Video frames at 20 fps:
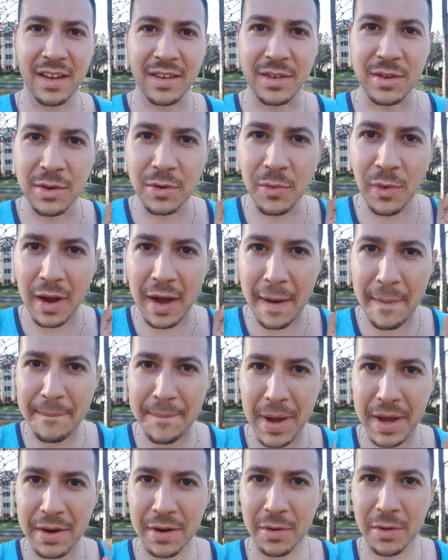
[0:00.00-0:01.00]
You want a
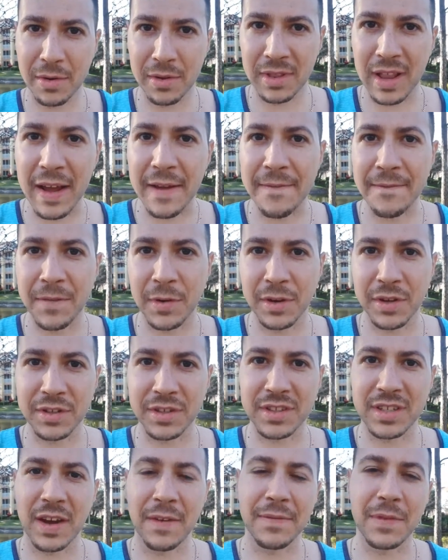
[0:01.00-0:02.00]
better life for
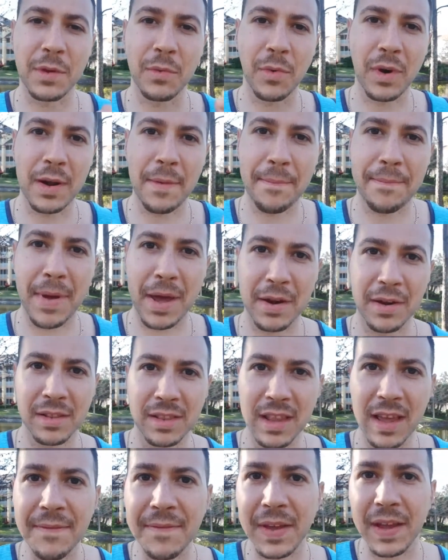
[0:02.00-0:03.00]
yourself. You want a better
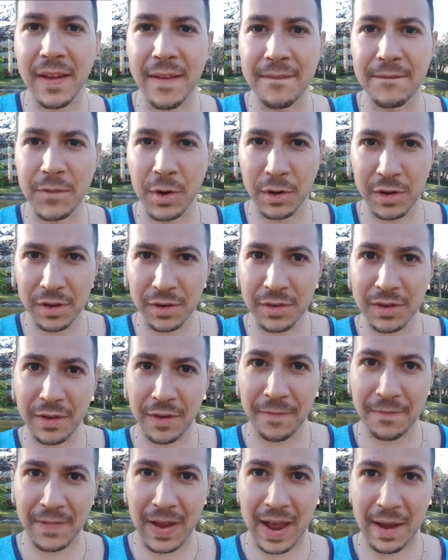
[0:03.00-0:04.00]
living for you and
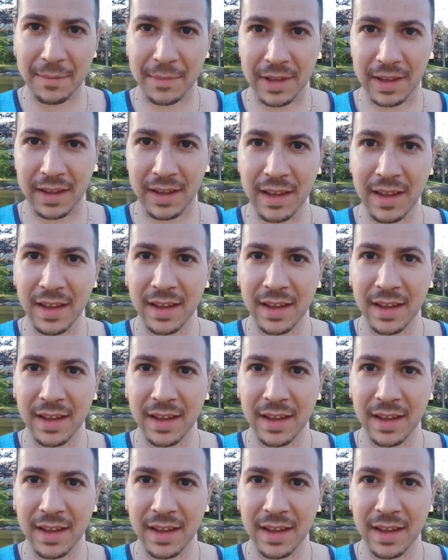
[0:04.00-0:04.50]
your family.